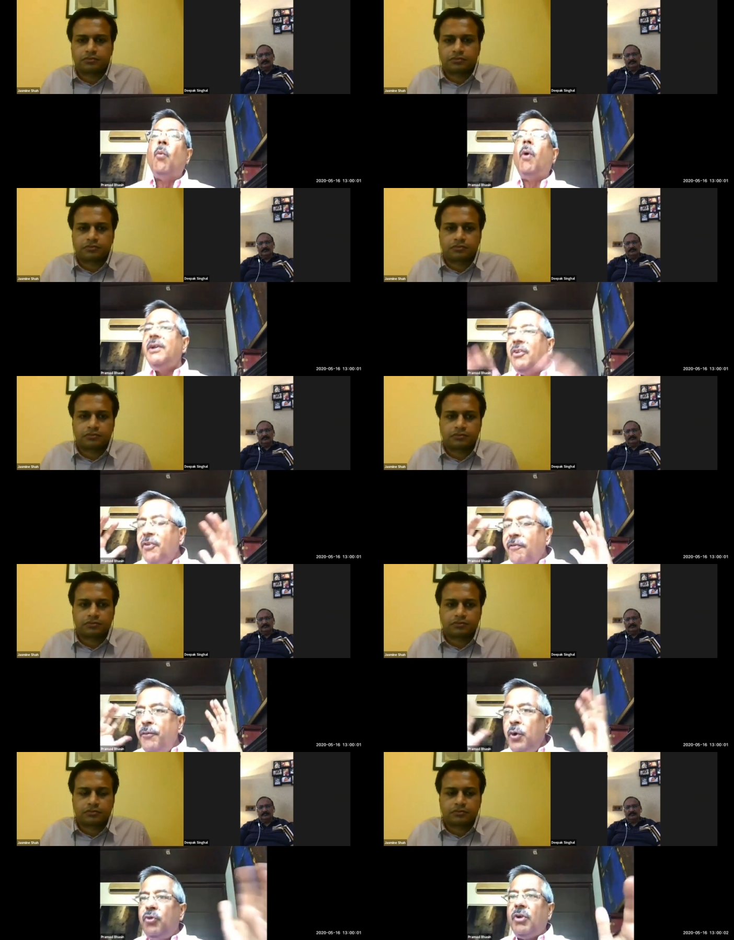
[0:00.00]
Speaker 1: What does the
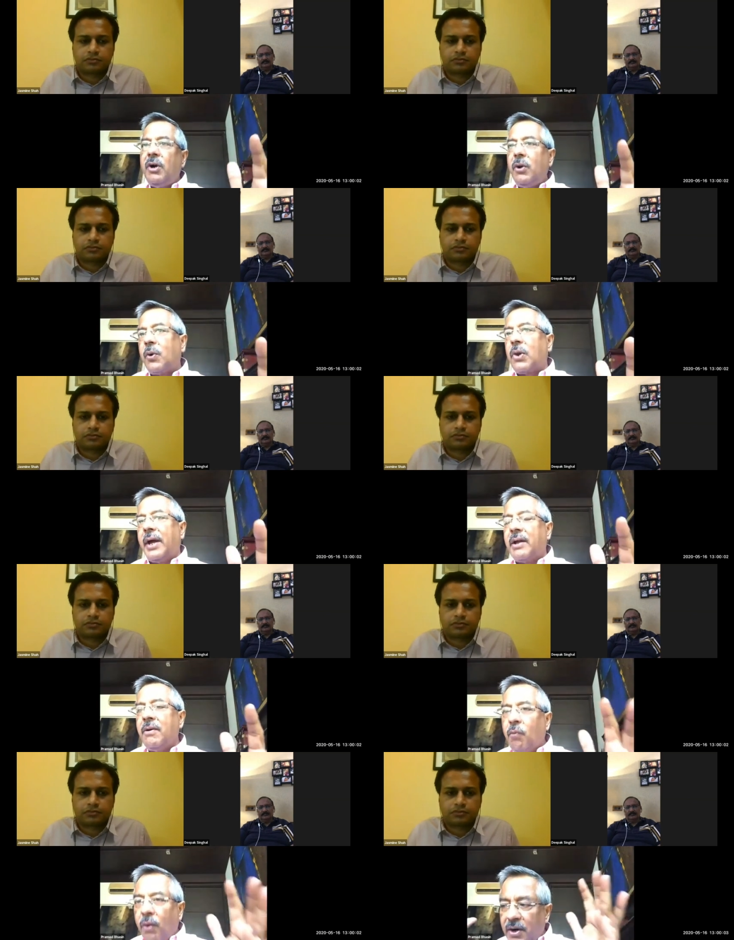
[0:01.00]
future look like?
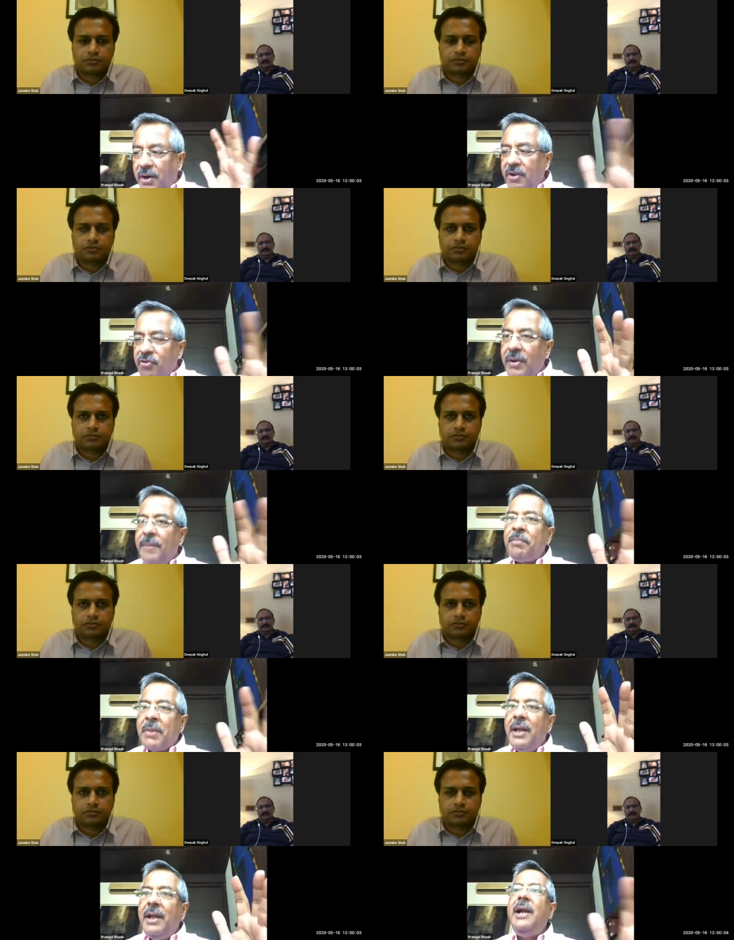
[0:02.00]
What does
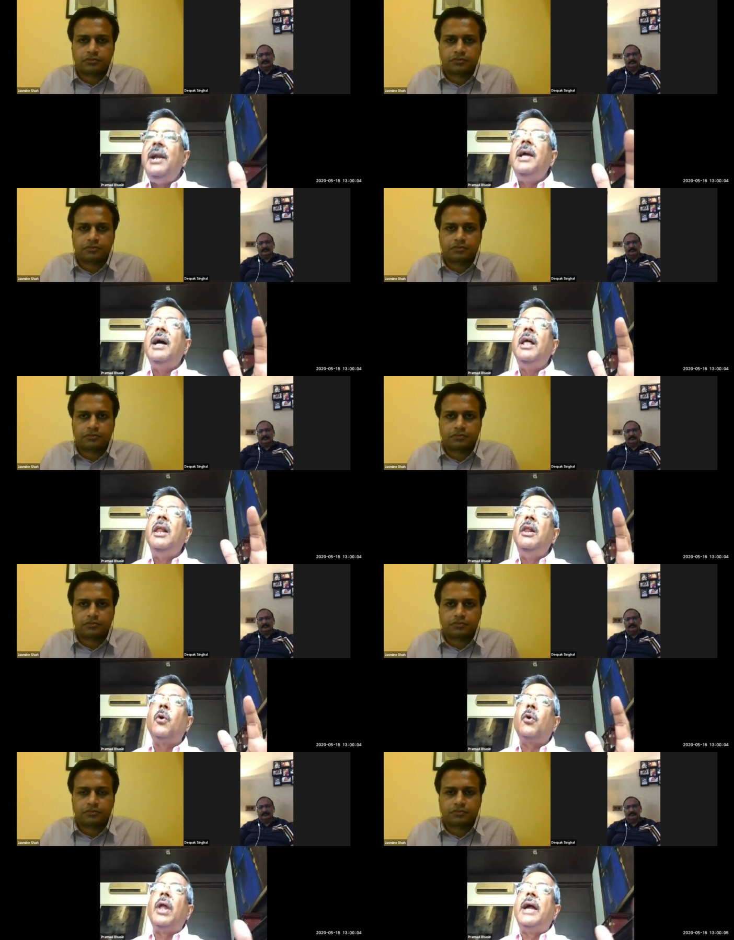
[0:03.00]
India
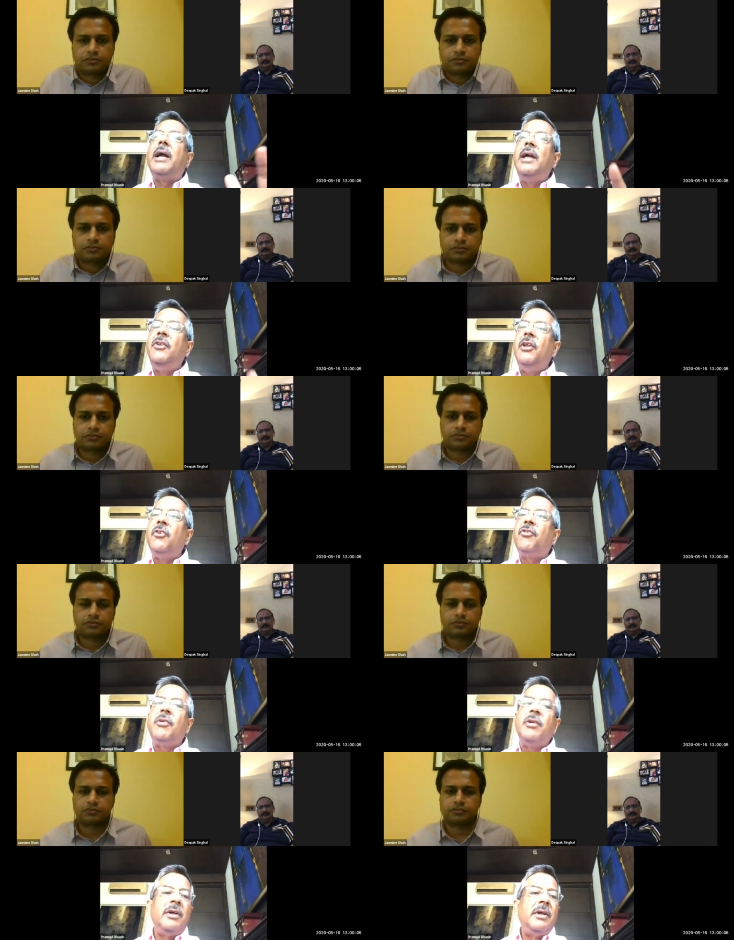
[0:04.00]
look like in
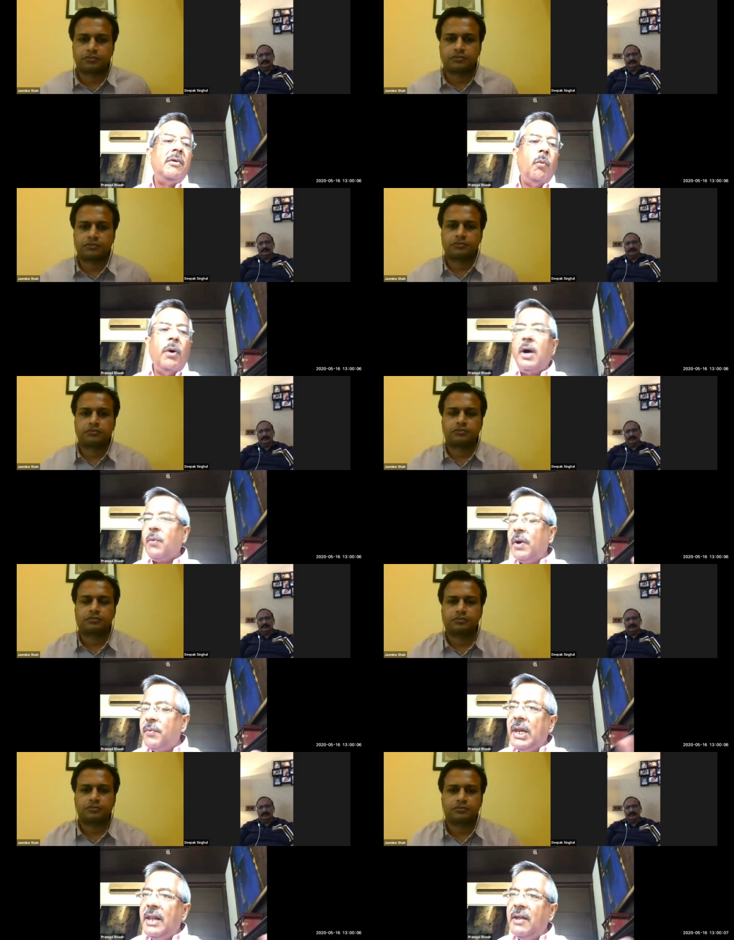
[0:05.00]
this world where
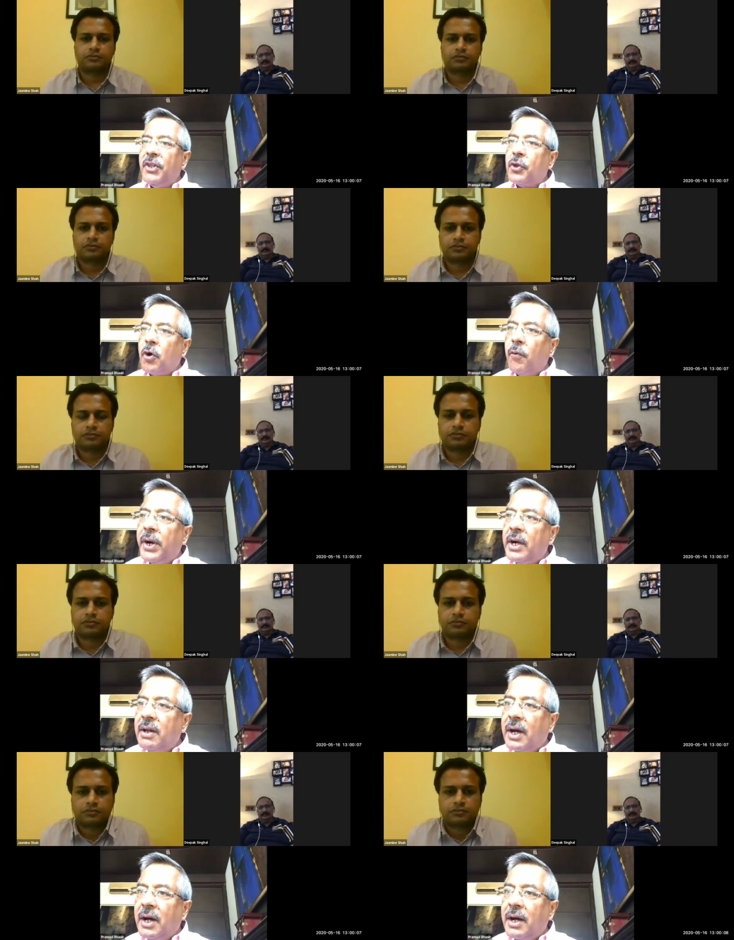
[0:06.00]
we live with COVID?
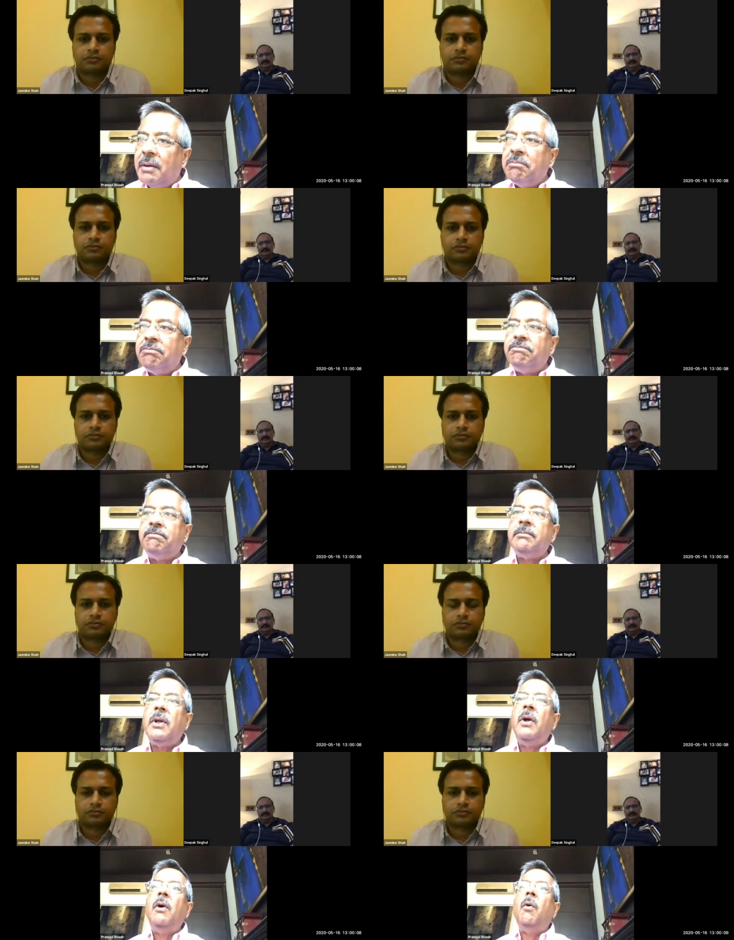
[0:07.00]
Um,
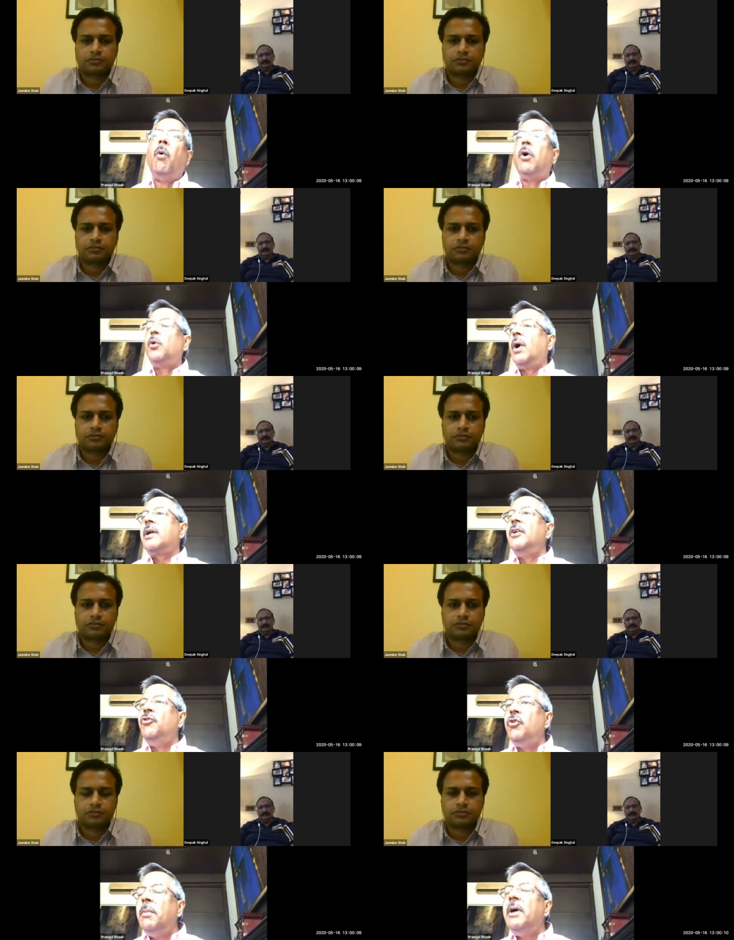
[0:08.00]
what do our
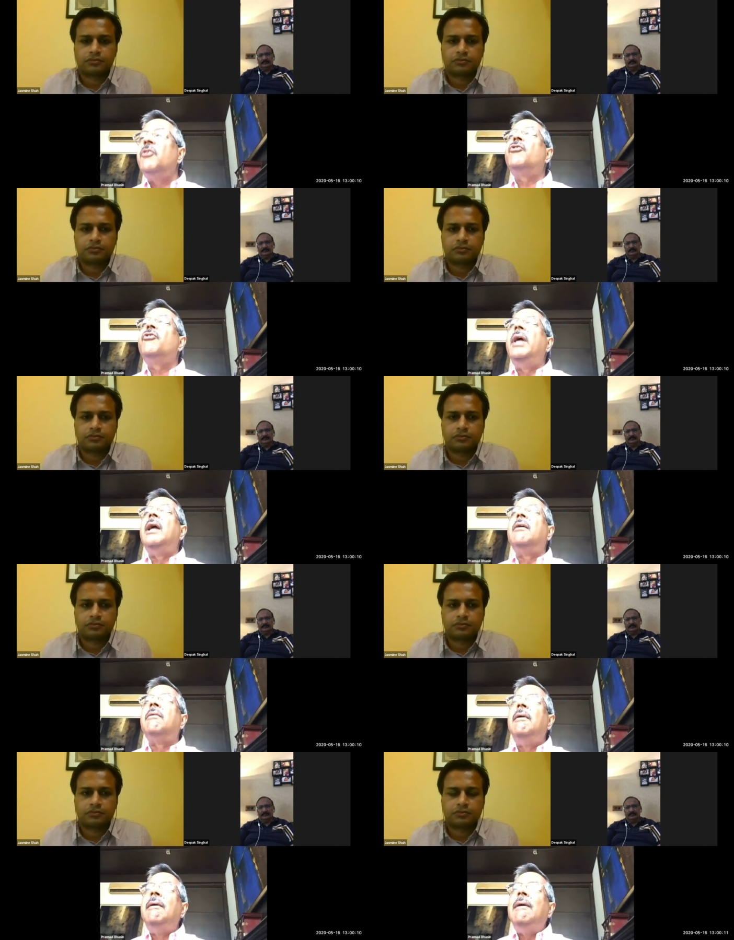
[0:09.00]
consumers think?
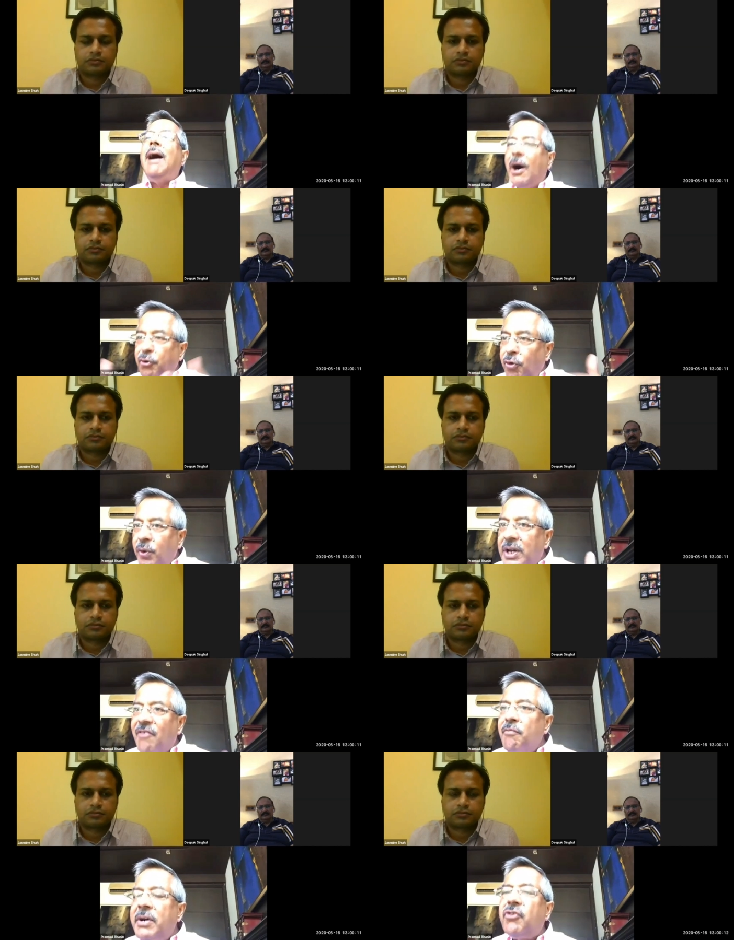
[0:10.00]
how should
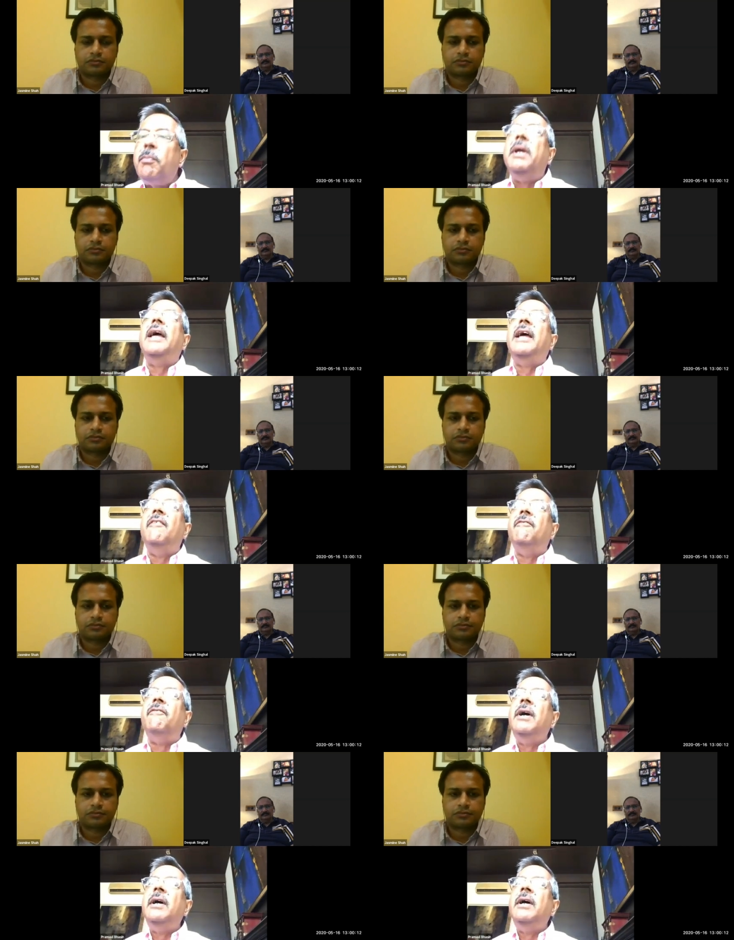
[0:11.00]
governments behave